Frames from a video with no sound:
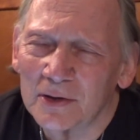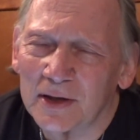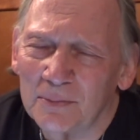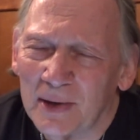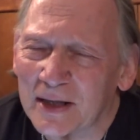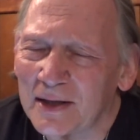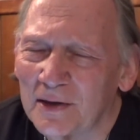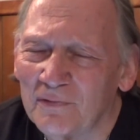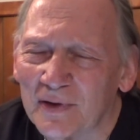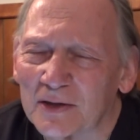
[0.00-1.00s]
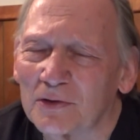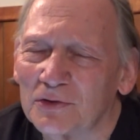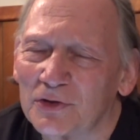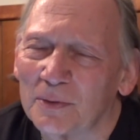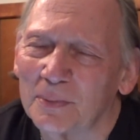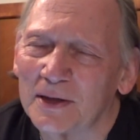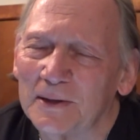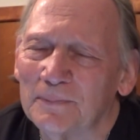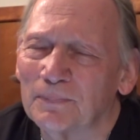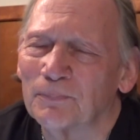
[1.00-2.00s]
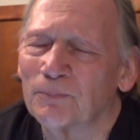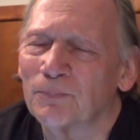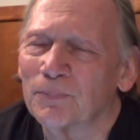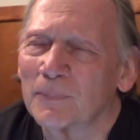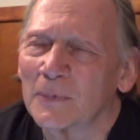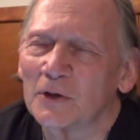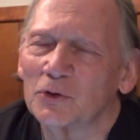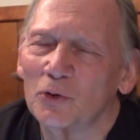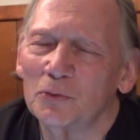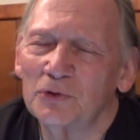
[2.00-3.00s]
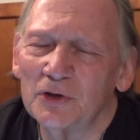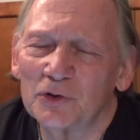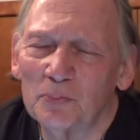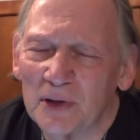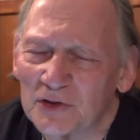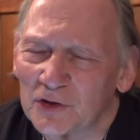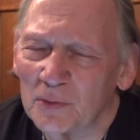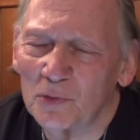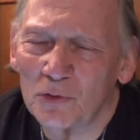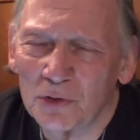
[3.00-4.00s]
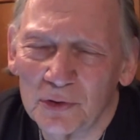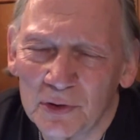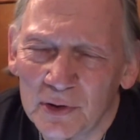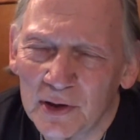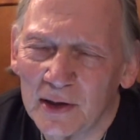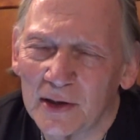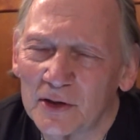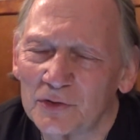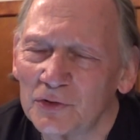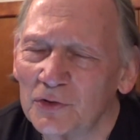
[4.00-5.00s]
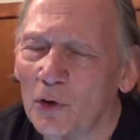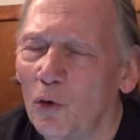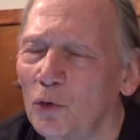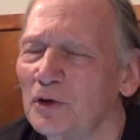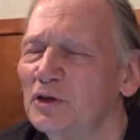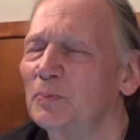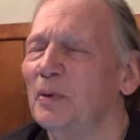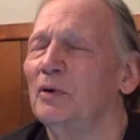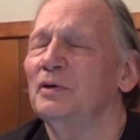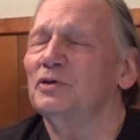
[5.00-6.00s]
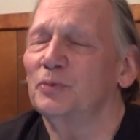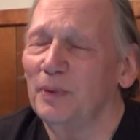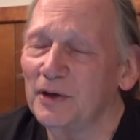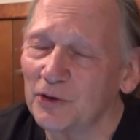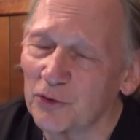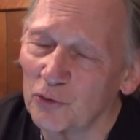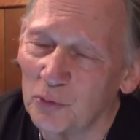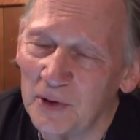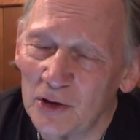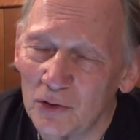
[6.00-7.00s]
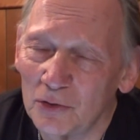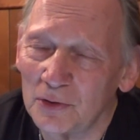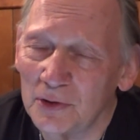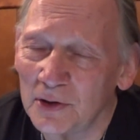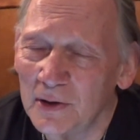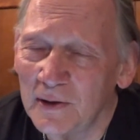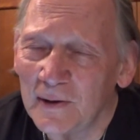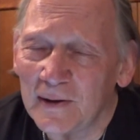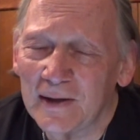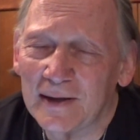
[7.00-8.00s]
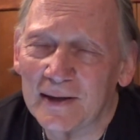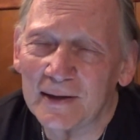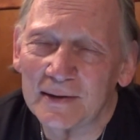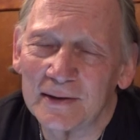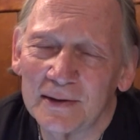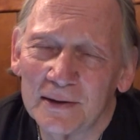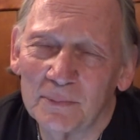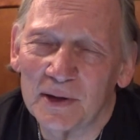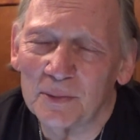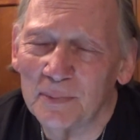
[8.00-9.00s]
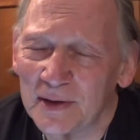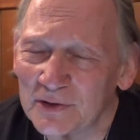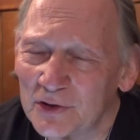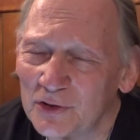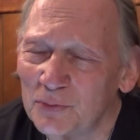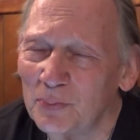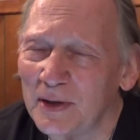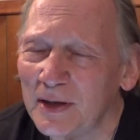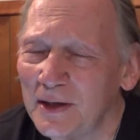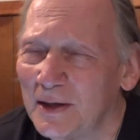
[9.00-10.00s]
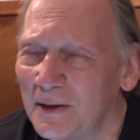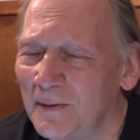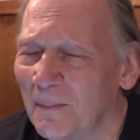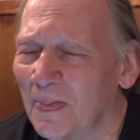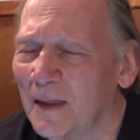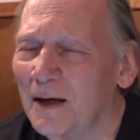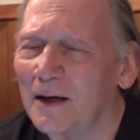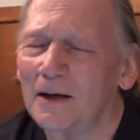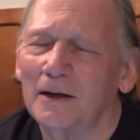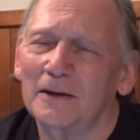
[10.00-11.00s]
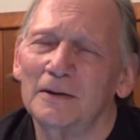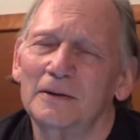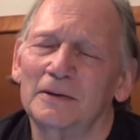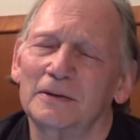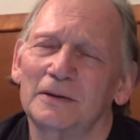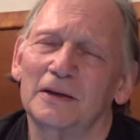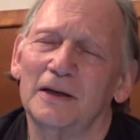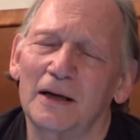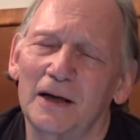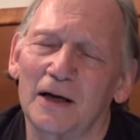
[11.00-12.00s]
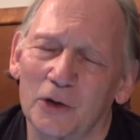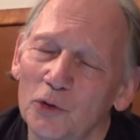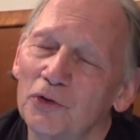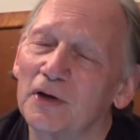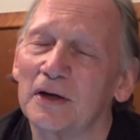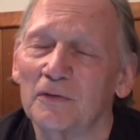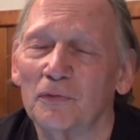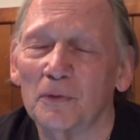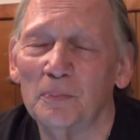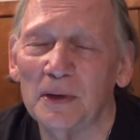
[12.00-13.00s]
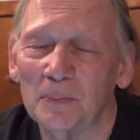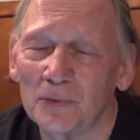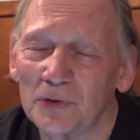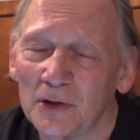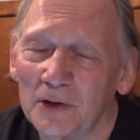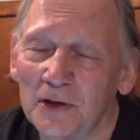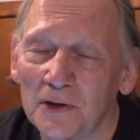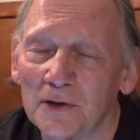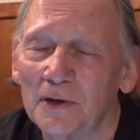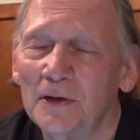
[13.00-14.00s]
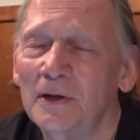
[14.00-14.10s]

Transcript: can make an effect on somebody. So just bless them, Lord, as the Holy Spirit speaks through me, Lord, and May the message be uh, a good thing for people to hear.